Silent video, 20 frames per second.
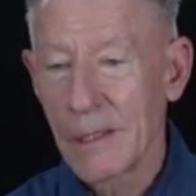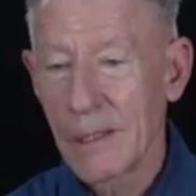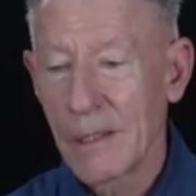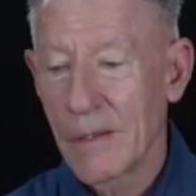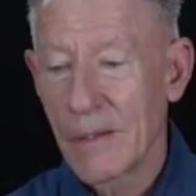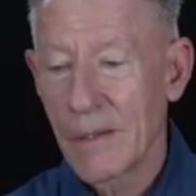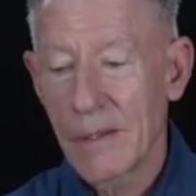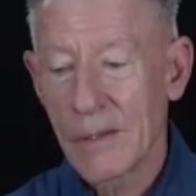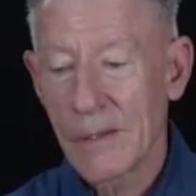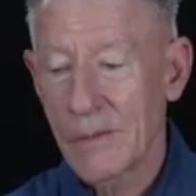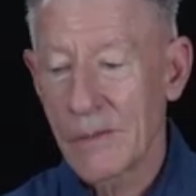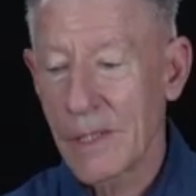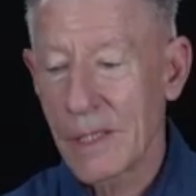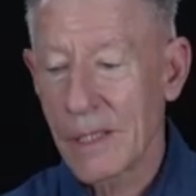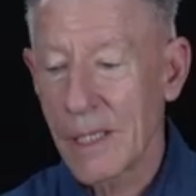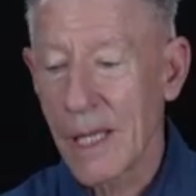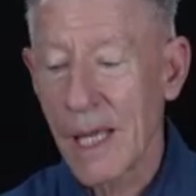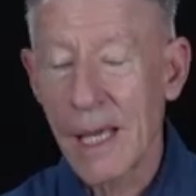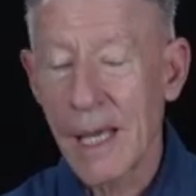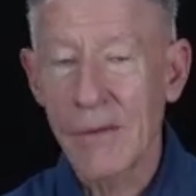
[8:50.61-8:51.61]

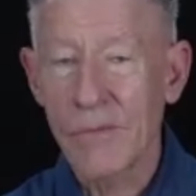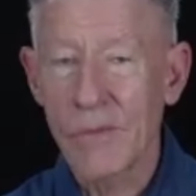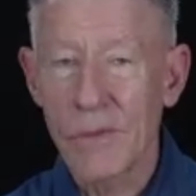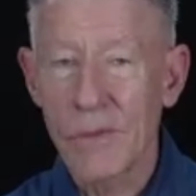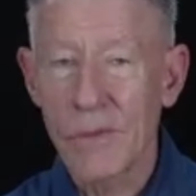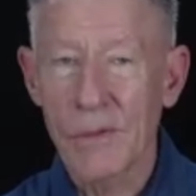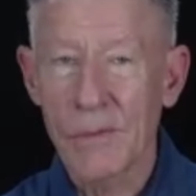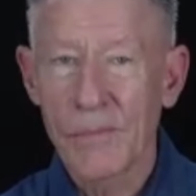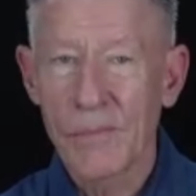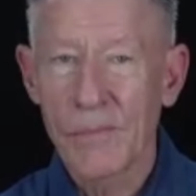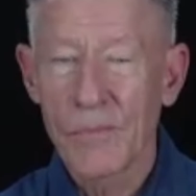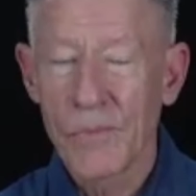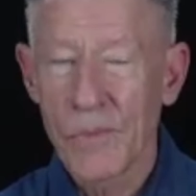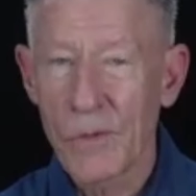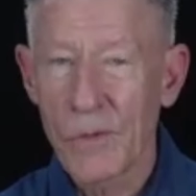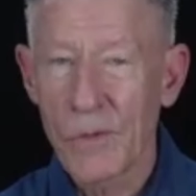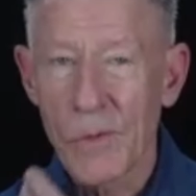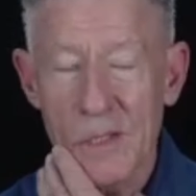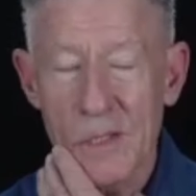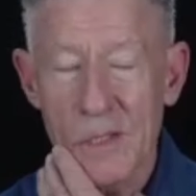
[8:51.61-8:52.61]
didn't have the
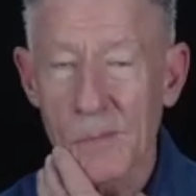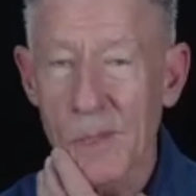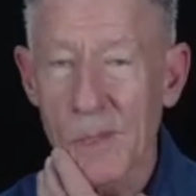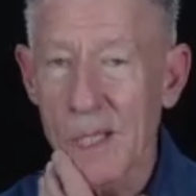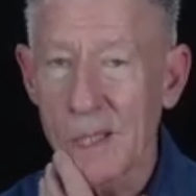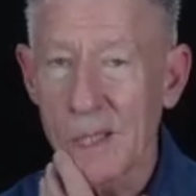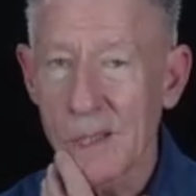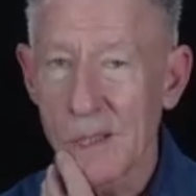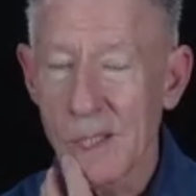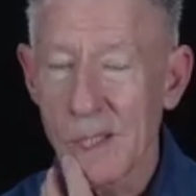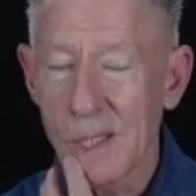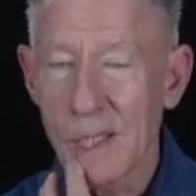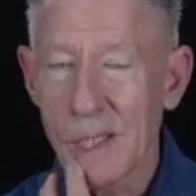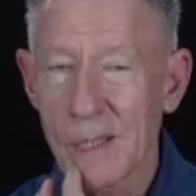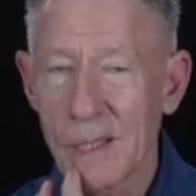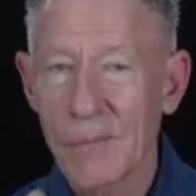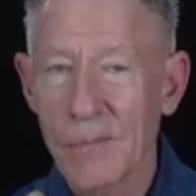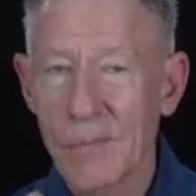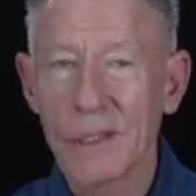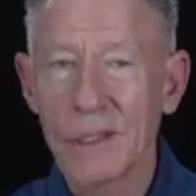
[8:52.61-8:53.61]
resume to
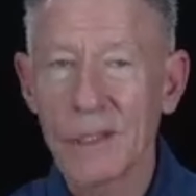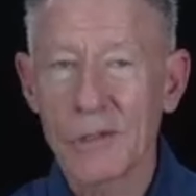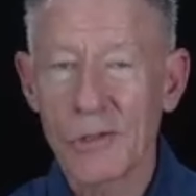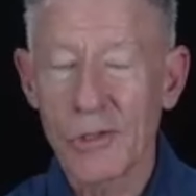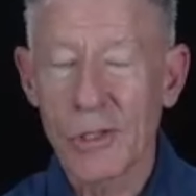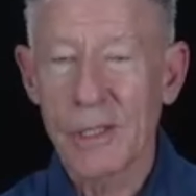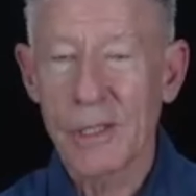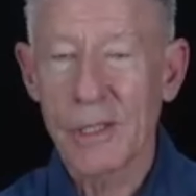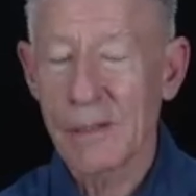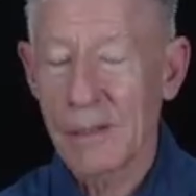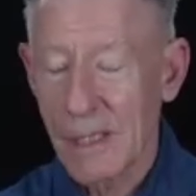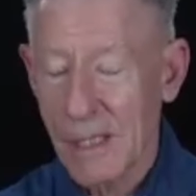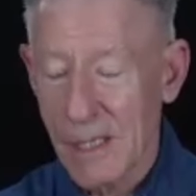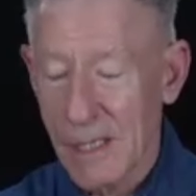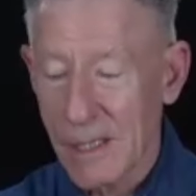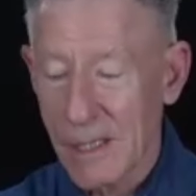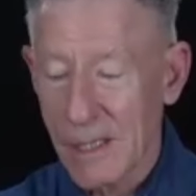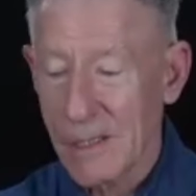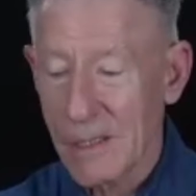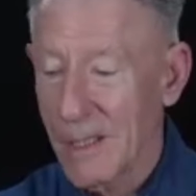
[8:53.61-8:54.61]
get legit
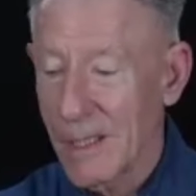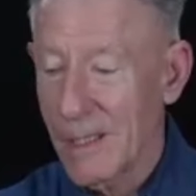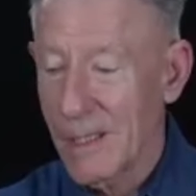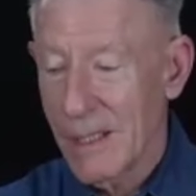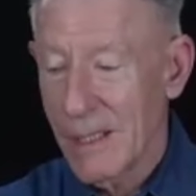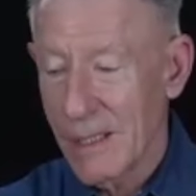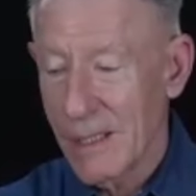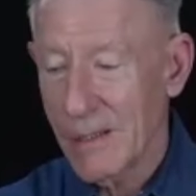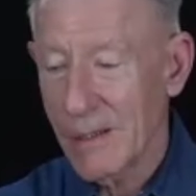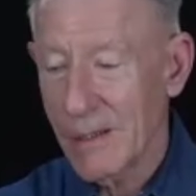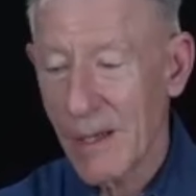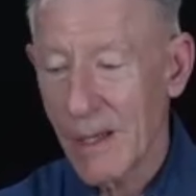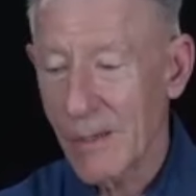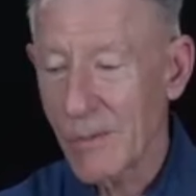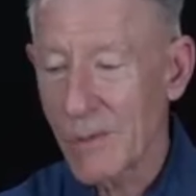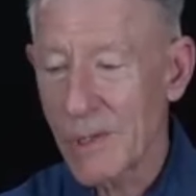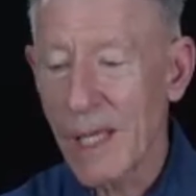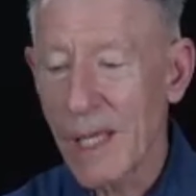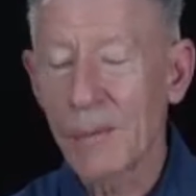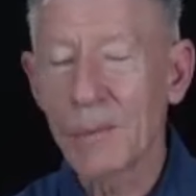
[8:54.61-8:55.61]
gigs, I
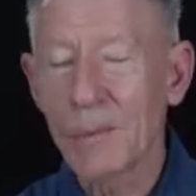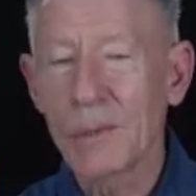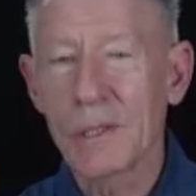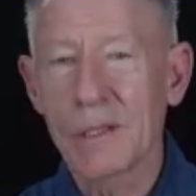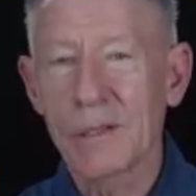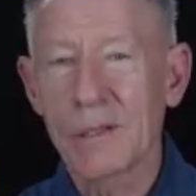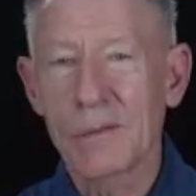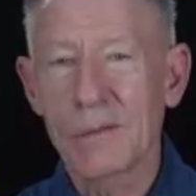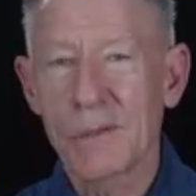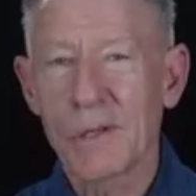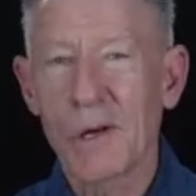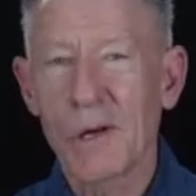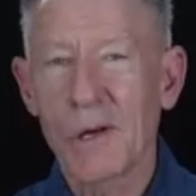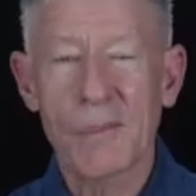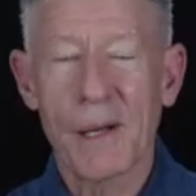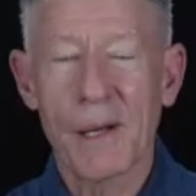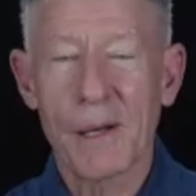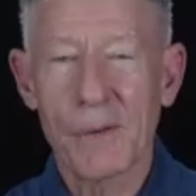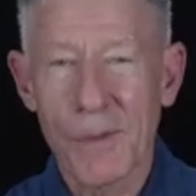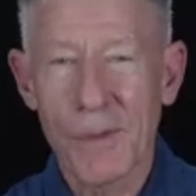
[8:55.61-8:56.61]
was able to
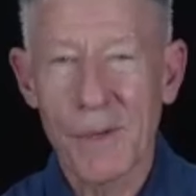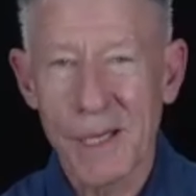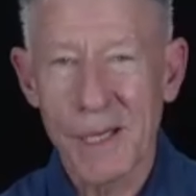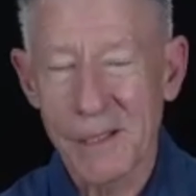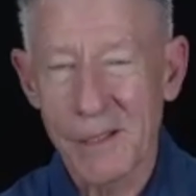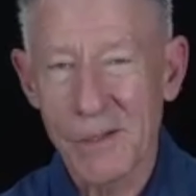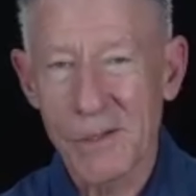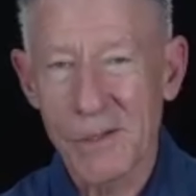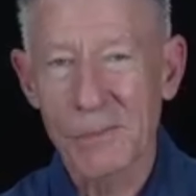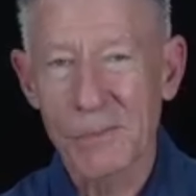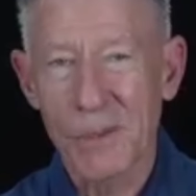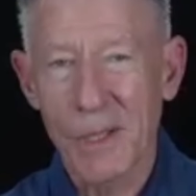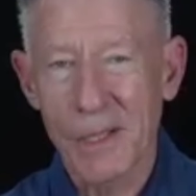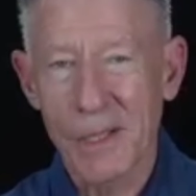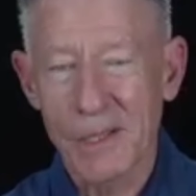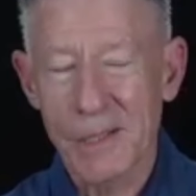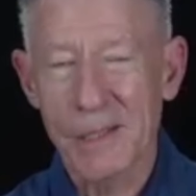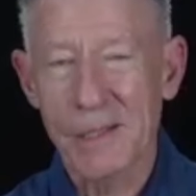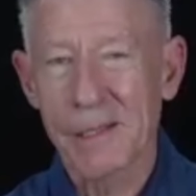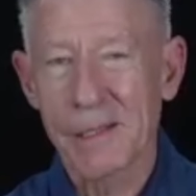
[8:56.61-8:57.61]
talk my way into some
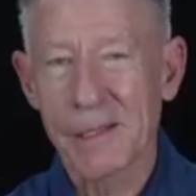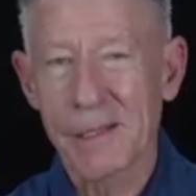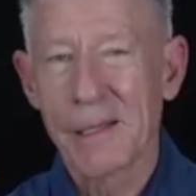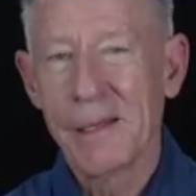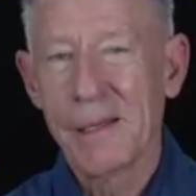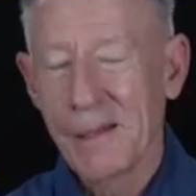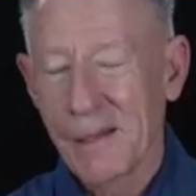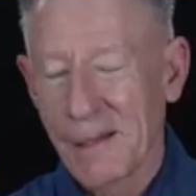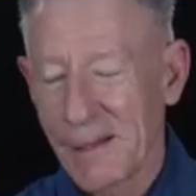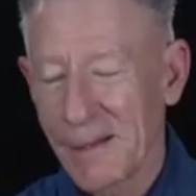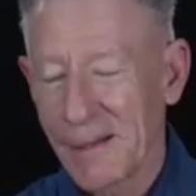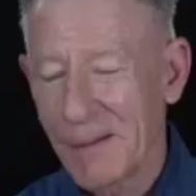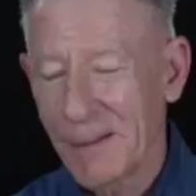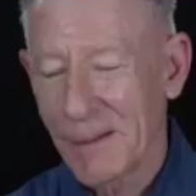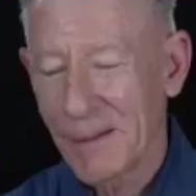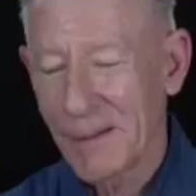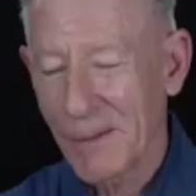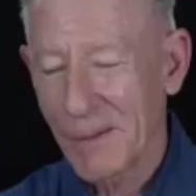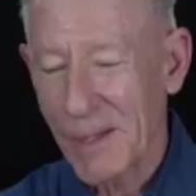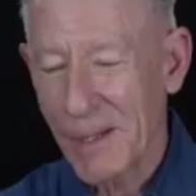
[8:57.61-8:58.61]
places
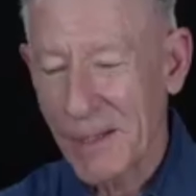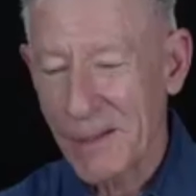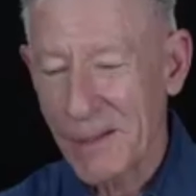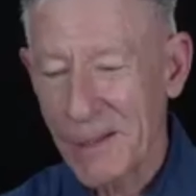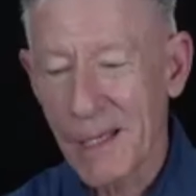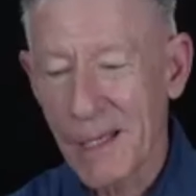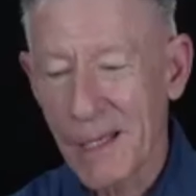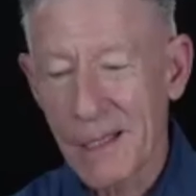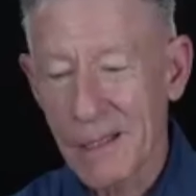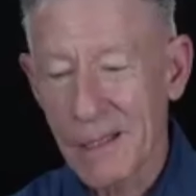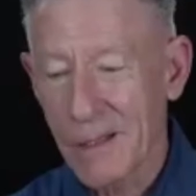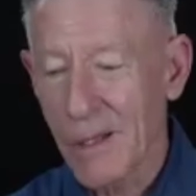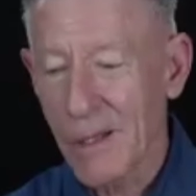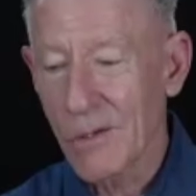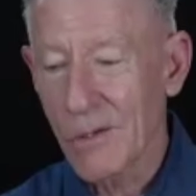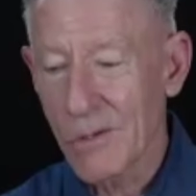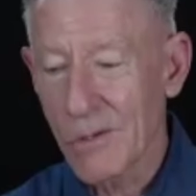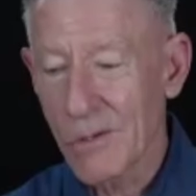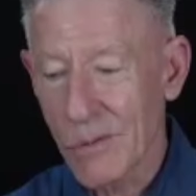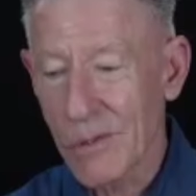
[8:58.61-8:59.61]
around town, and
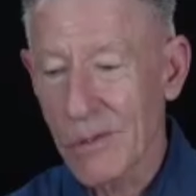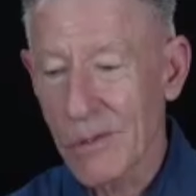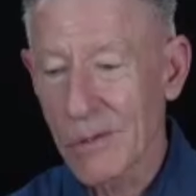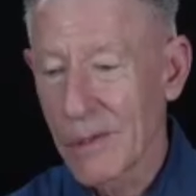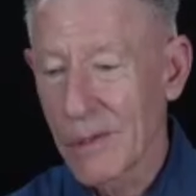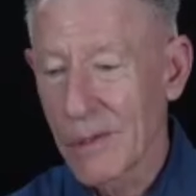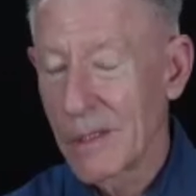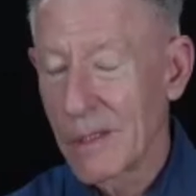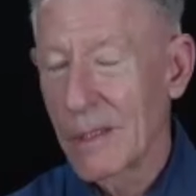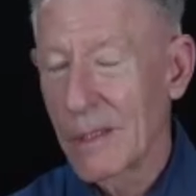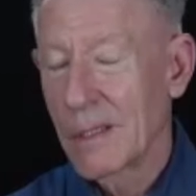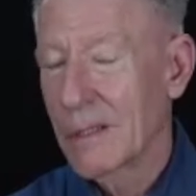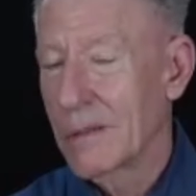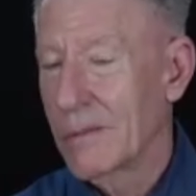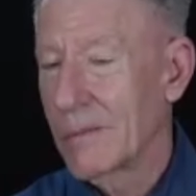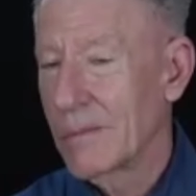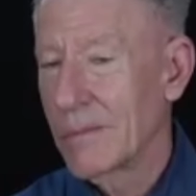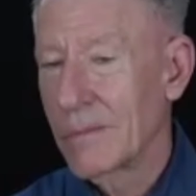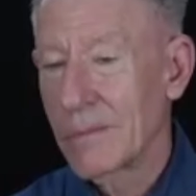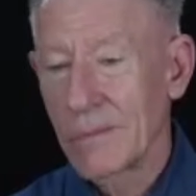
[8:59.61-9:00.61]
those were,
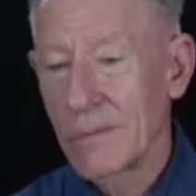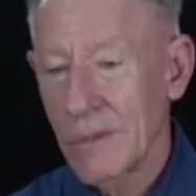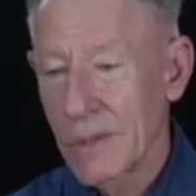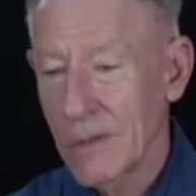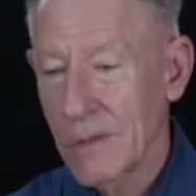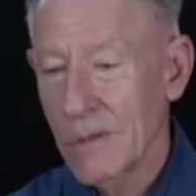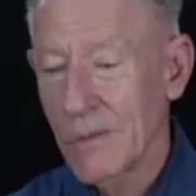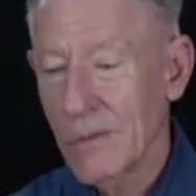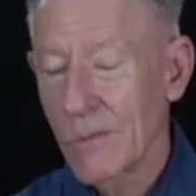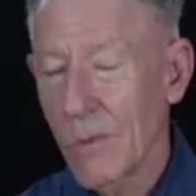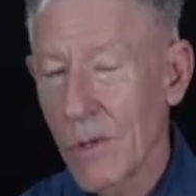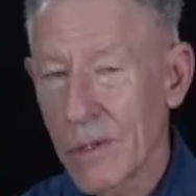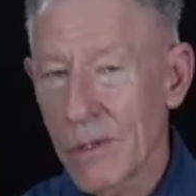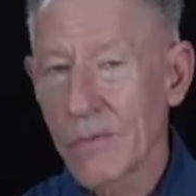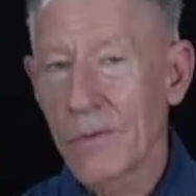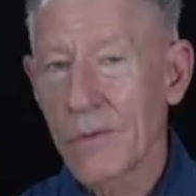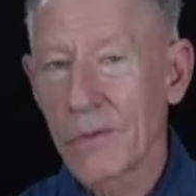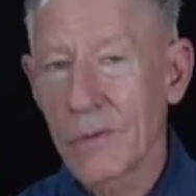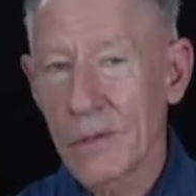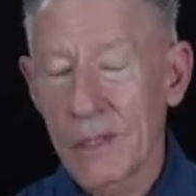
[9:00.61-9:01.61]
you know,
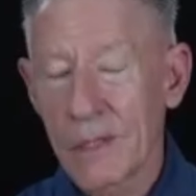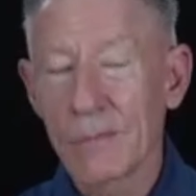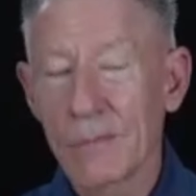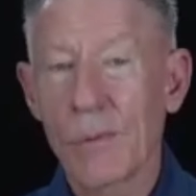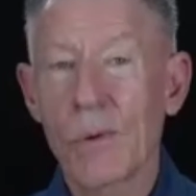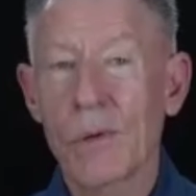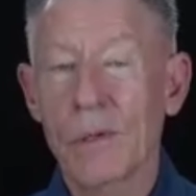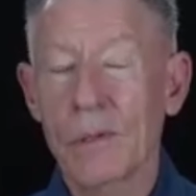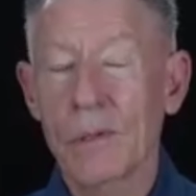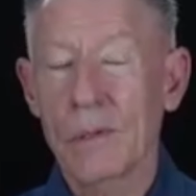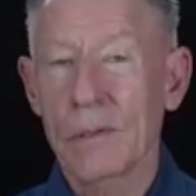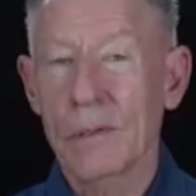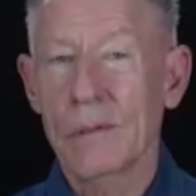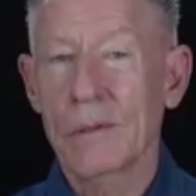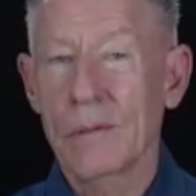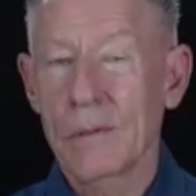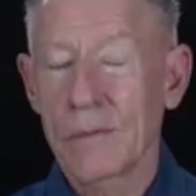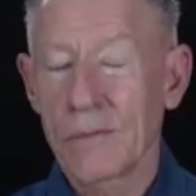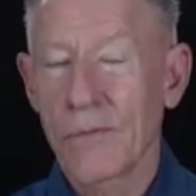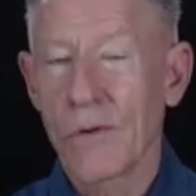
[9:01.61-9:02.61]
wonderful,
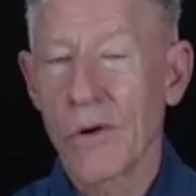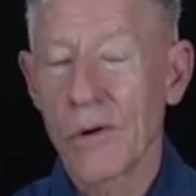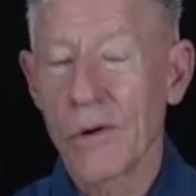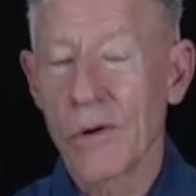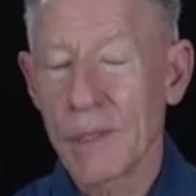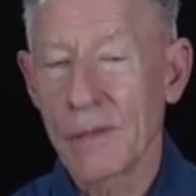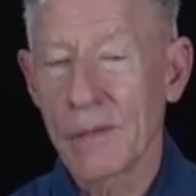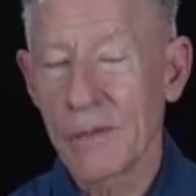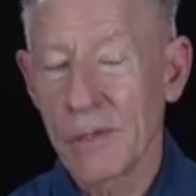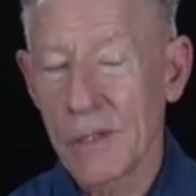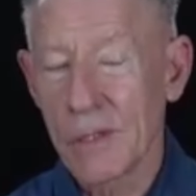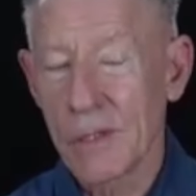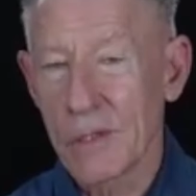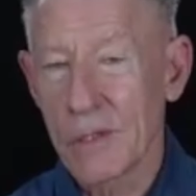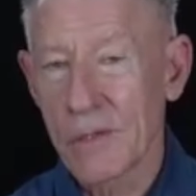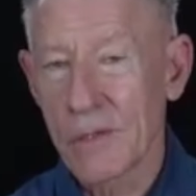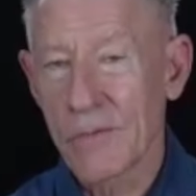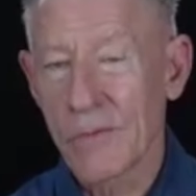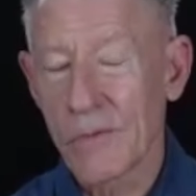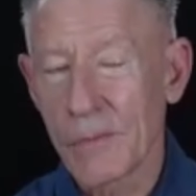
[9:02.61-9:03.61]
important formative
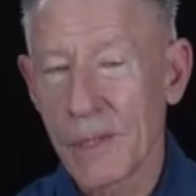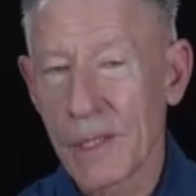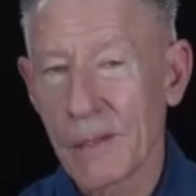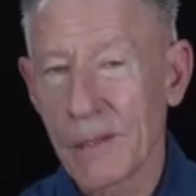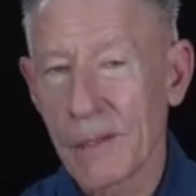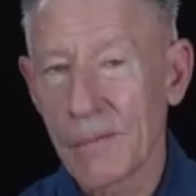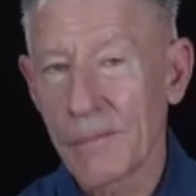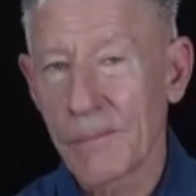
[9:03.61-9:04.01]
years for me.